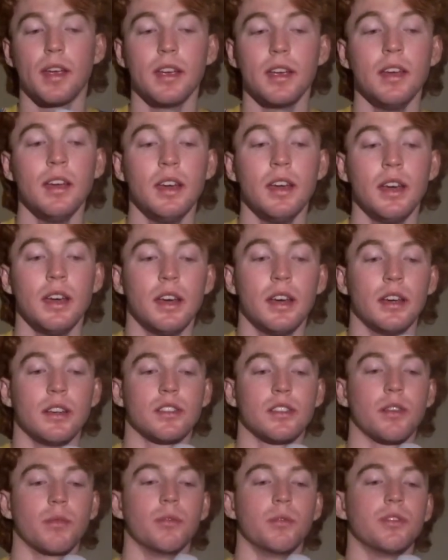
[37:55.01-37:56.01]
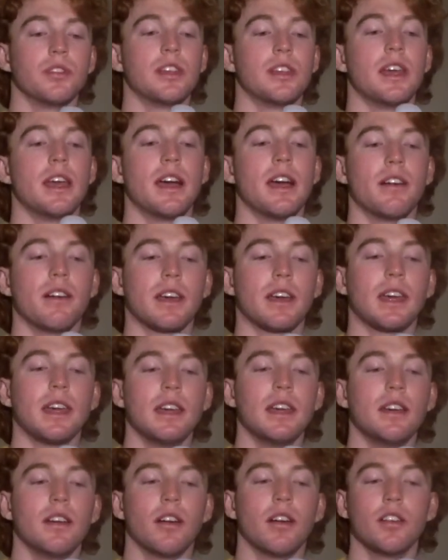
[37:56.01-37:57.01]
So we'll see how he goes.
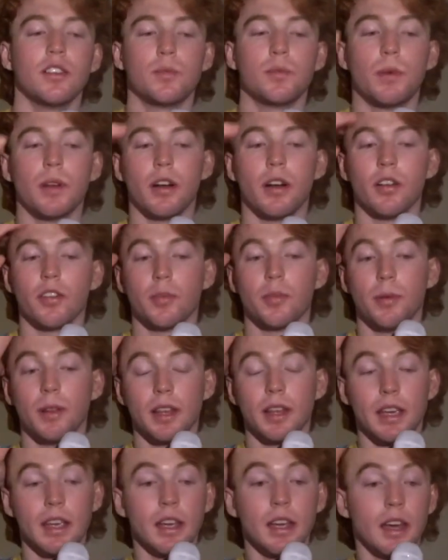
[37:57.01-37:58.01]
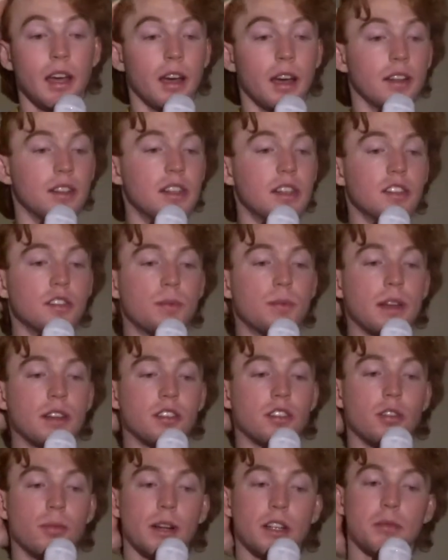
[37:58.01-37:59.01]
But ultimately, didn't spend too much
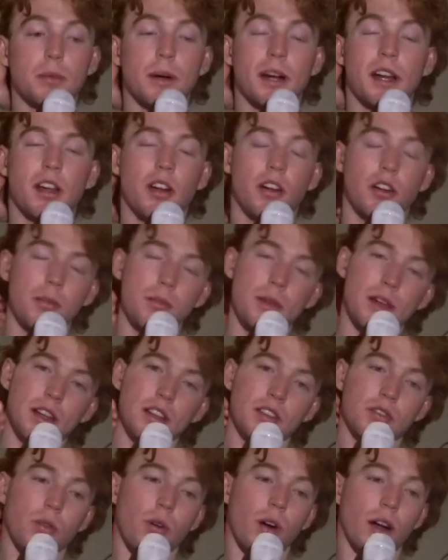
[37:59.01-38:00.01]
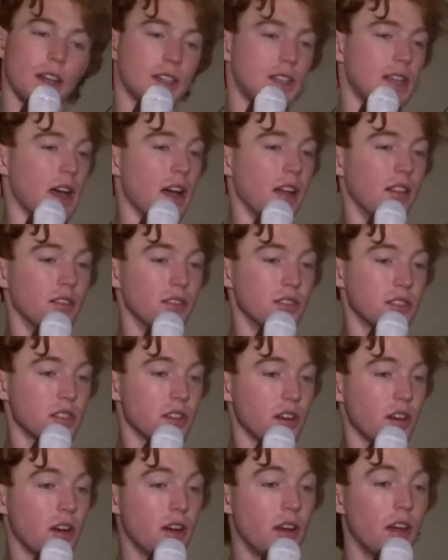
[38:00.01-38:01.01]
money on him, and he's quite a talent. So,
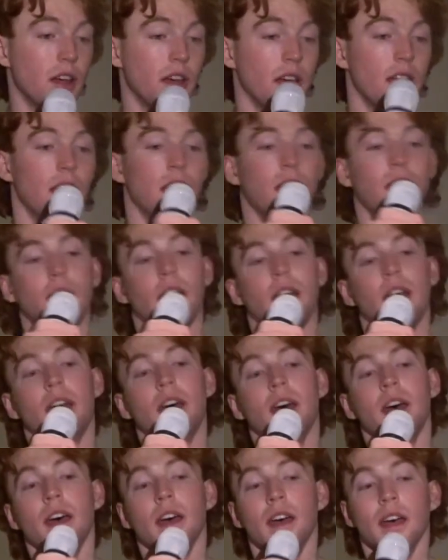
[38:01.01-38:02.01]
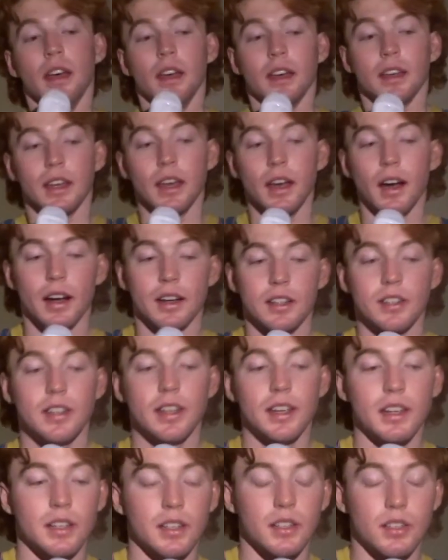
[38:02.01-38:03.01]
yeah, I just think it's a
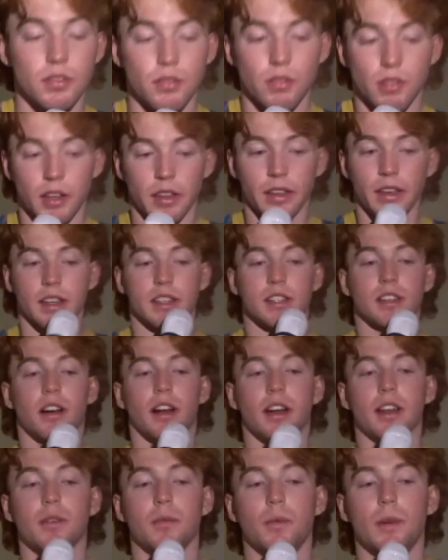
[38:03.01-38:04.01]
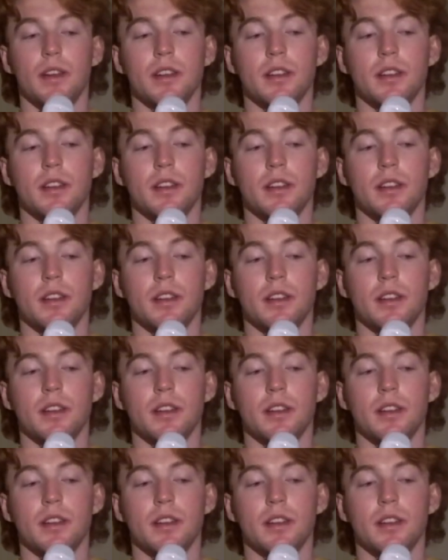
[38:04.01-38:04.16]
really exciting window.